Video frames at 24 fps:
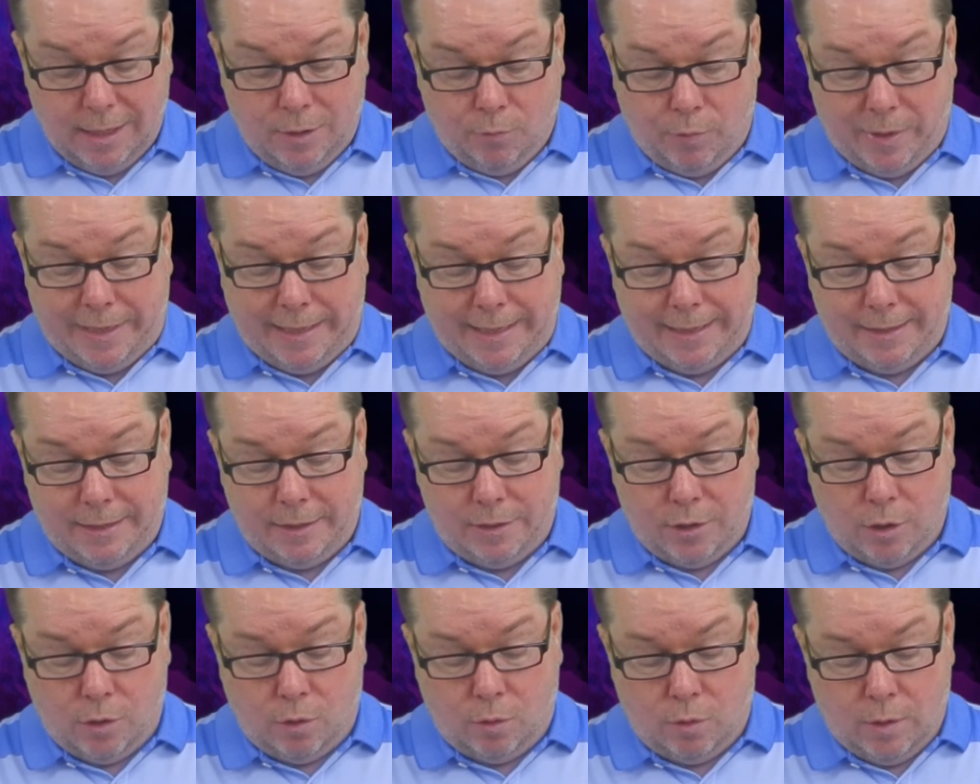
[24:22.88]
We need to
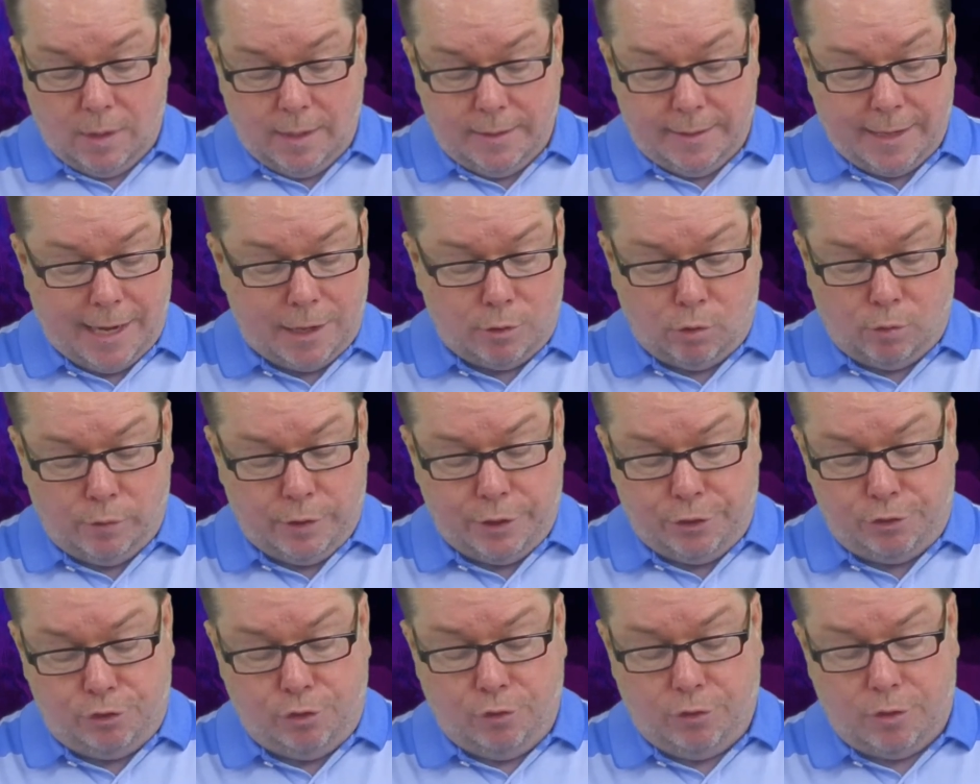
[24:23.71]
know not only
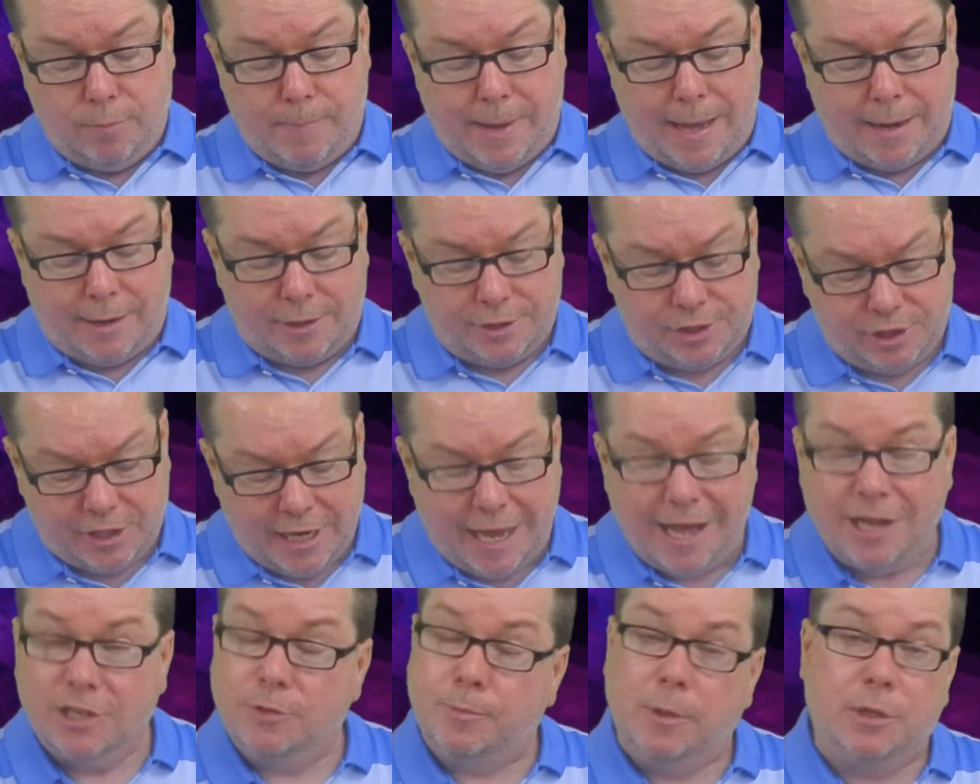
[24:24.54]
the truth about
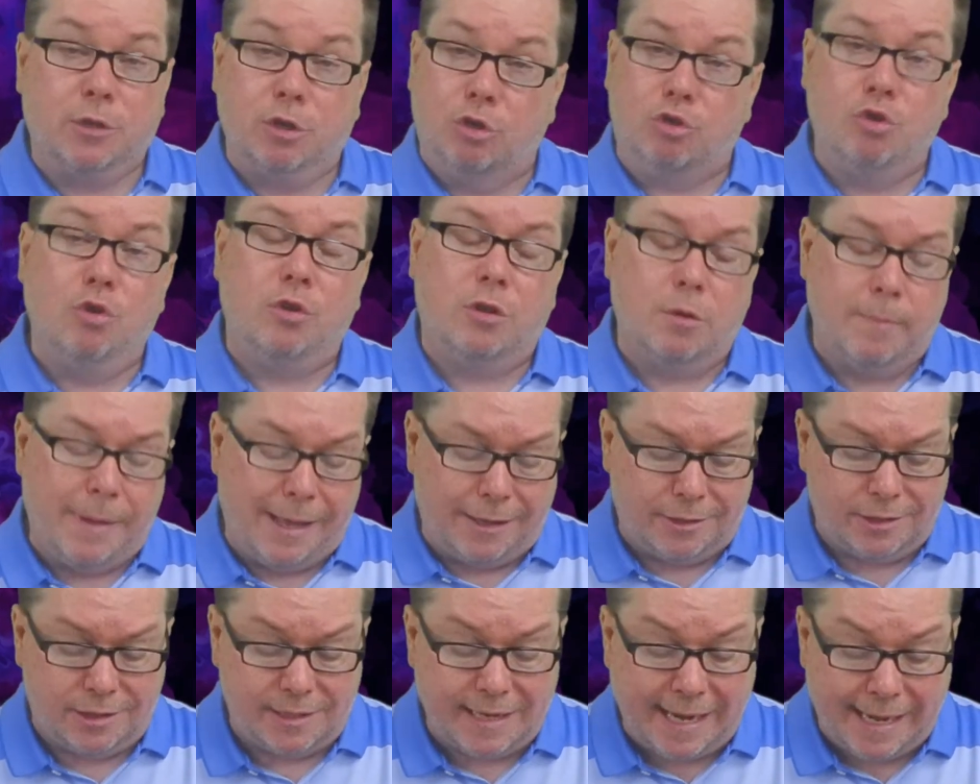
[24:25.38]
ourselves, but the truth
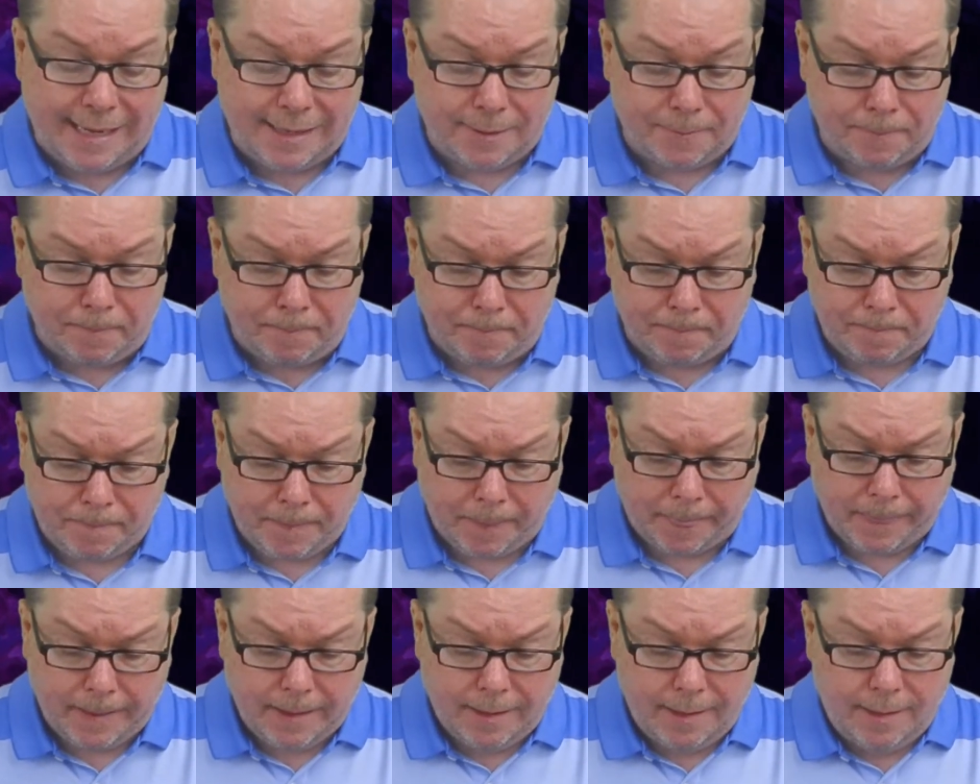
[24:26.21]
about Satan
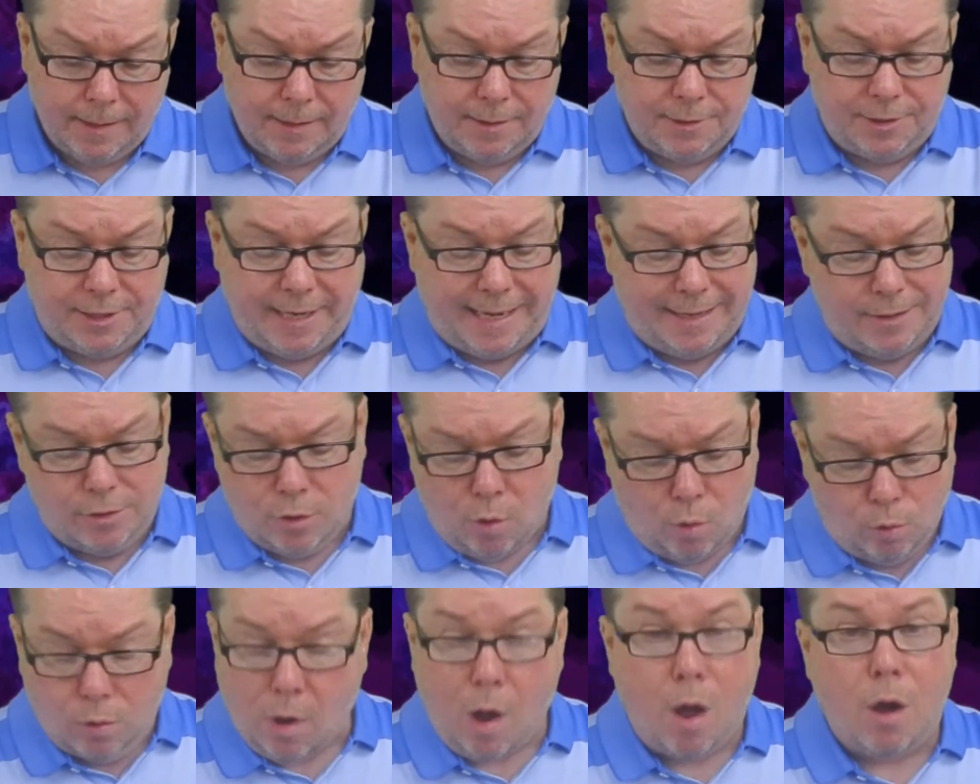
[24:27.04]
Satan no
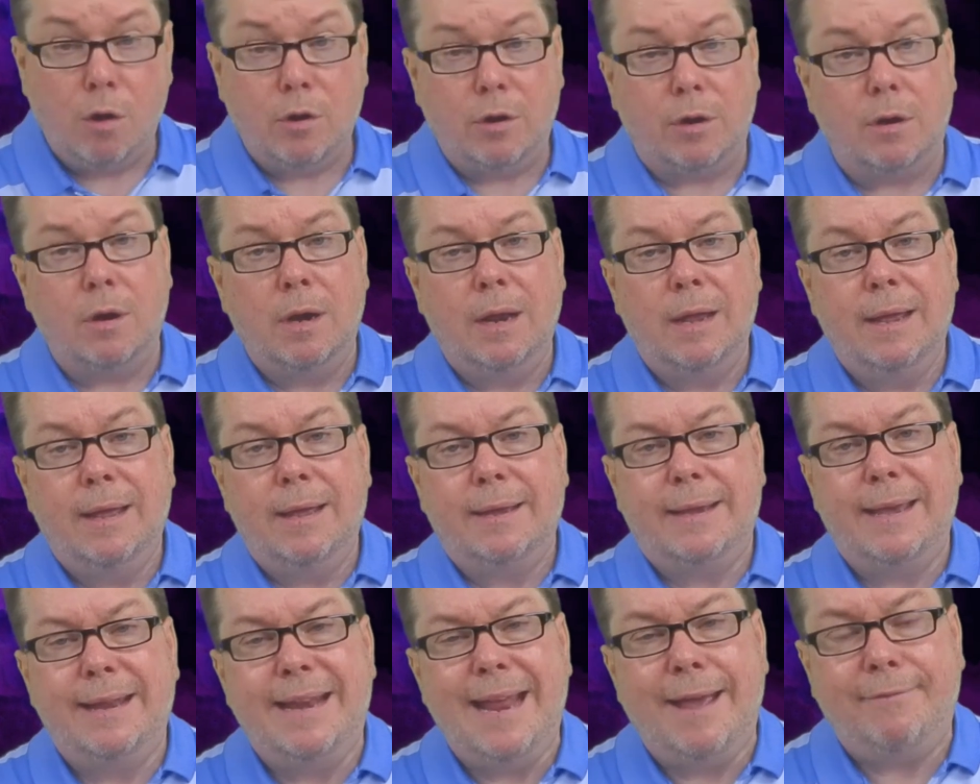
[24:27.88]
longer
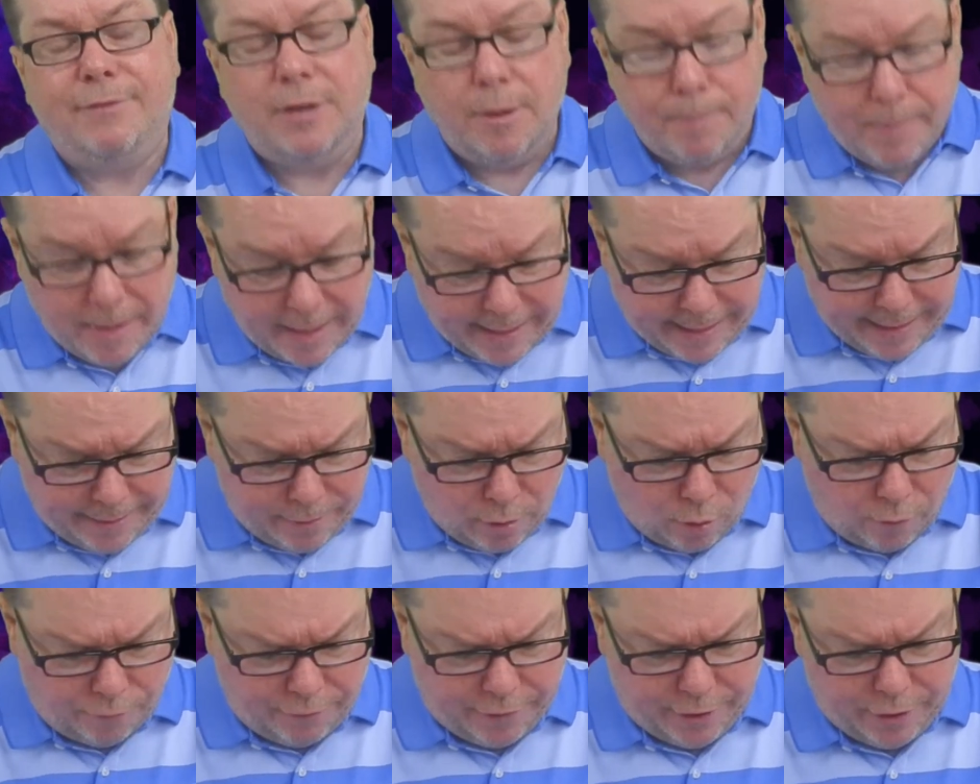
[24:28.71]
can have dominion
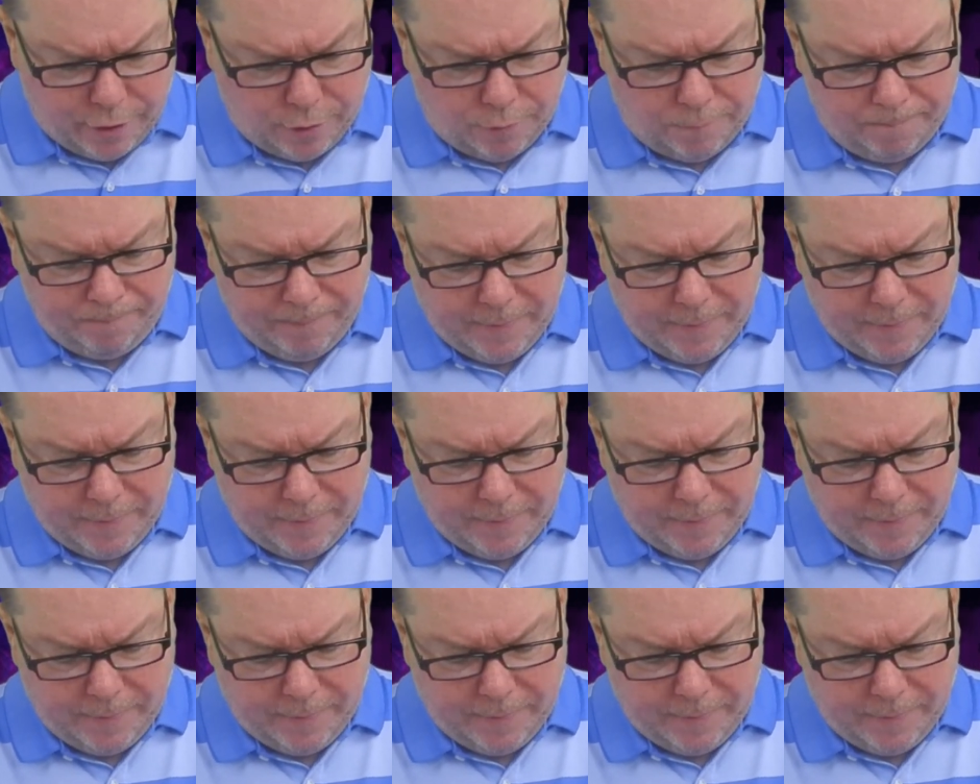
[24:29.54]
over you.